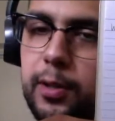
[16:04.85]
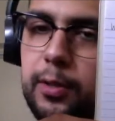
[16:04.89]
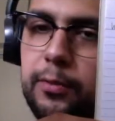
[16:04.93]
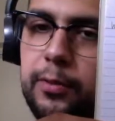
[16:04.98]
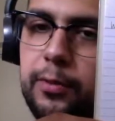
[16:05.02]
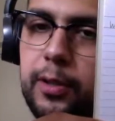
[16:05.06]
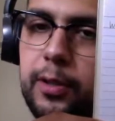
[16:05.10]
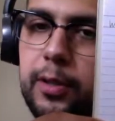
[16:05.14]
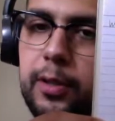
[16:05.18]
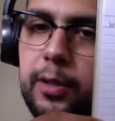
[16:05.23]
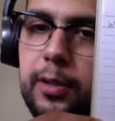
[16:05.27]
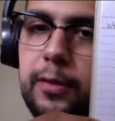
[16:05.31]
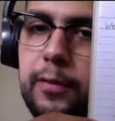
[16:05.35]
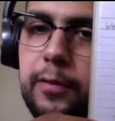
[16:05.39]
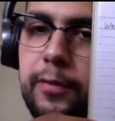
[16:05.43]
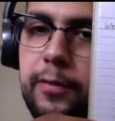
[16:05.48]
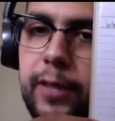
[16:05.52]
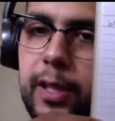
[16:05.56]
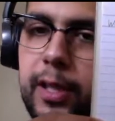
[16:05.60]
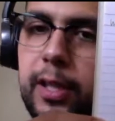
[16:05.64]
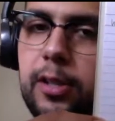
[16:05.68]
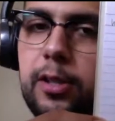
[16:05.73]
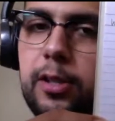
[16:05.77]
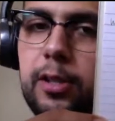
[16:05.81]
of your
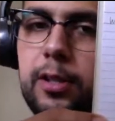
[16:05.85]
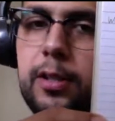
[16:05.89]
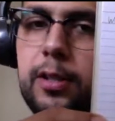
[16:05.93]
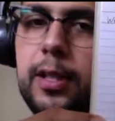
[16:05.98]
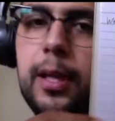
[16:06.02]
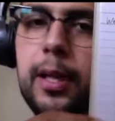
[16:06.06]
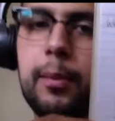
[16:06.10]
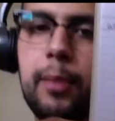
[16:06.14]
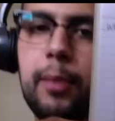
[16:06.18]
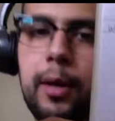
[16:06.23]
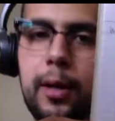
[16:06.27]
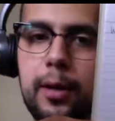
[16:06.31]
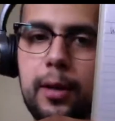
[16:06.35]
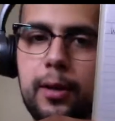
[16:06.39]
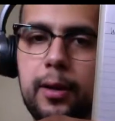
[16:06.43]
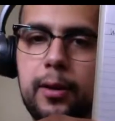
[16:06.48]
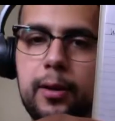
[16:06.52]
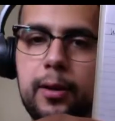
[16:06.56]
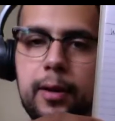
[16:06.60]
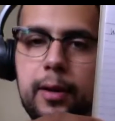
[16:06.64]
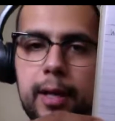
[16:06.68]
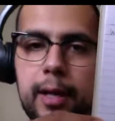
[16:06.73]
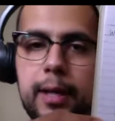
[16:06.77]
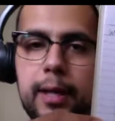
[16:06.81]
finished table,
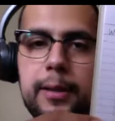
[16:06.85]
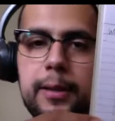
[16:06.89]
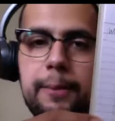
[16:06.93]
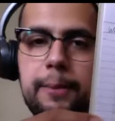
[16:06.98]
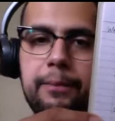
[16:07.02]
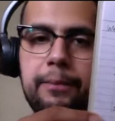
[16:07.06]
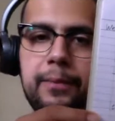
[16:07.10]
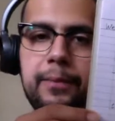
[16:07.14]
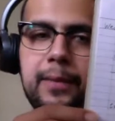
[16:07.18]
all right?